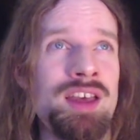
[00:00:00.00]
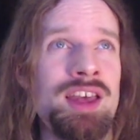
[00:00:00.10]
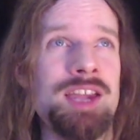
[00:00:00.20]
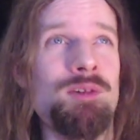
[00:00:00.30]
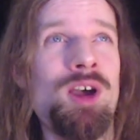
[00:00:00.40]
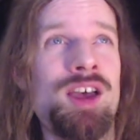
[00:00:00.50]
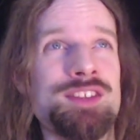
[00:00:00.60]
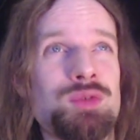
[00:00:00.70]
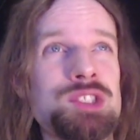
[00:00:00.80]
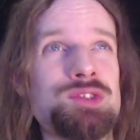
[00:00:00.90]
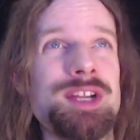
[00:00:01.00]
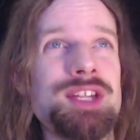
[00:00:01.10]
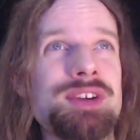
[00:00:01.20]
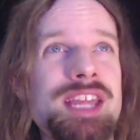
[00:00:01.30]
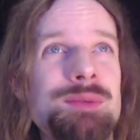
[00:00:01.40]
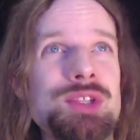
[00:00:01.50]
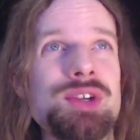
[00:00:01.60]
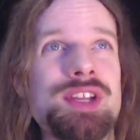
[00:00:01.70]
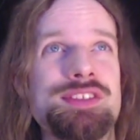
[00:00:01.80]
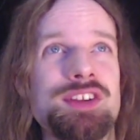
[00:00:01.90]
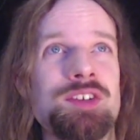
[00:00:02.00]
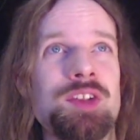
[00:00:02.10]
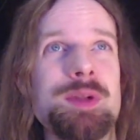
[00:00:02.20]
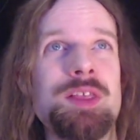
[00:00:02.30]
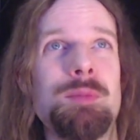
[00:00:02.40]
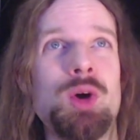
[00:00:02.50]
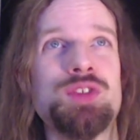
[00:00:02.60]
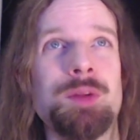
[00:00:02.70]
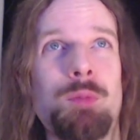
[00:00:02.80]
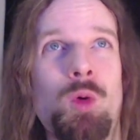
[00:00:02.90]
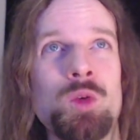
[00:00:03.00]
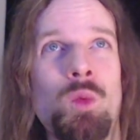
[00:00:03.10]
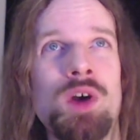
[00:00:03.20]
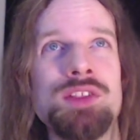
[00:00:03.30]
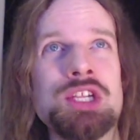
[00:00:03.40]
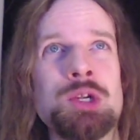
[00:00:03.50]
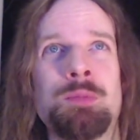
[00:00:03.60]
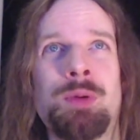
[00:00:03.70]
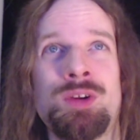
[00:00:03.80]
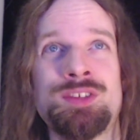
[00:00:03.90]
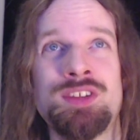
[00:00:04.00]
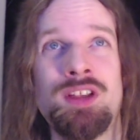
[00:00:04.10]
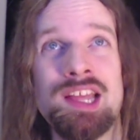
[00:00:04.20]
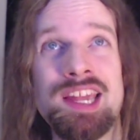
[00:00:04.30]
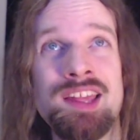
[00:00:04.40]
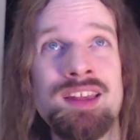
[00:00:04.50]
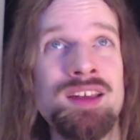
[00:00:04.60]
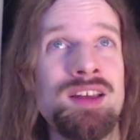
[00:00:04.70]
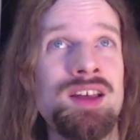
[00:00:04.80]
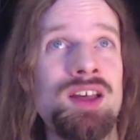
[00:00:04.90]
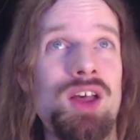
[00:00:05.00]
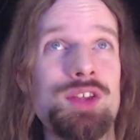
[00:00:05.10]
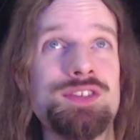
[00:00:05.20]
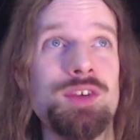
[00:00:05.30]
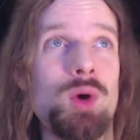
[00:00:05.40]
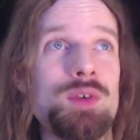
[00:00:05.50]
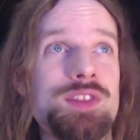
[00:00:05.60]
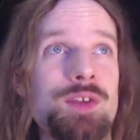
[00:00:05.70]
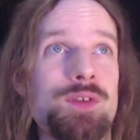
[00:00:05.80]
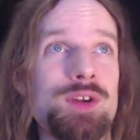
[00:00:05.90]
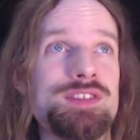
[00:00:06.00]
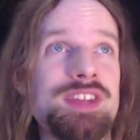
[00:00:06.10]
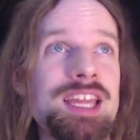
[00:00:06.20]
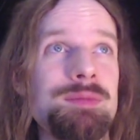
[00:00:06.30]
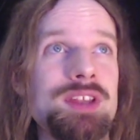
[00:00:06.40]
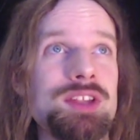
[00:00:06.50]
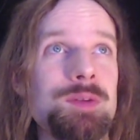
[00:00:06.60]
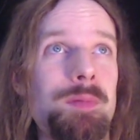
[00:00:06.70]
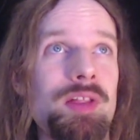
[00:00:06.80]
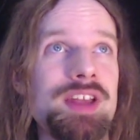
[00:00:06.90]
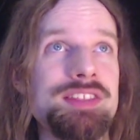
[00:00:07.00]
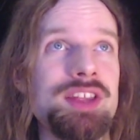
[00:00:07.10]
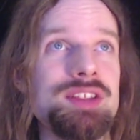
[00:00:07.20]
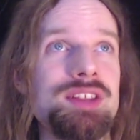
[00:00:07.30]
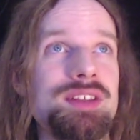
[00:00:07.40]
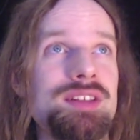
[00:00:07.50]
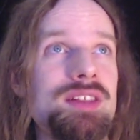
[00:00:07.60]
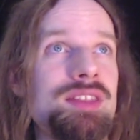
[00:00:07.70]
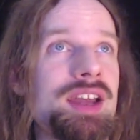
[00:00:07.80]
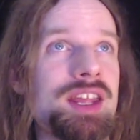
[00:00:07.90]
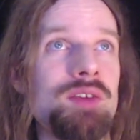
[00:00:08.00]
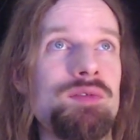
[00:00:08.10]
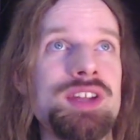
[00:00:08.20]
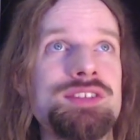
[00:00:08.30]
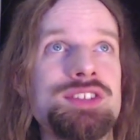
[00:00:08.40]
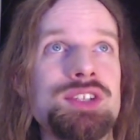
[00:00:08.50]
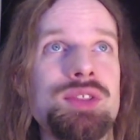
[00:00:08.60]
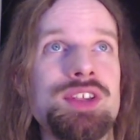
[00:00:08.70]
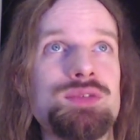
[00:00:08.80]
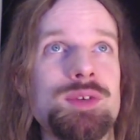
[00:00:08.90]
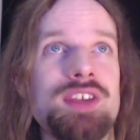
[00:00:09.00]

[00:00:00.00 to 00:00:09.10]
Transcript: Hey Ross, which video game do you consider to be the most important one to you personally? Also, what was the first game that you played that convinced you this was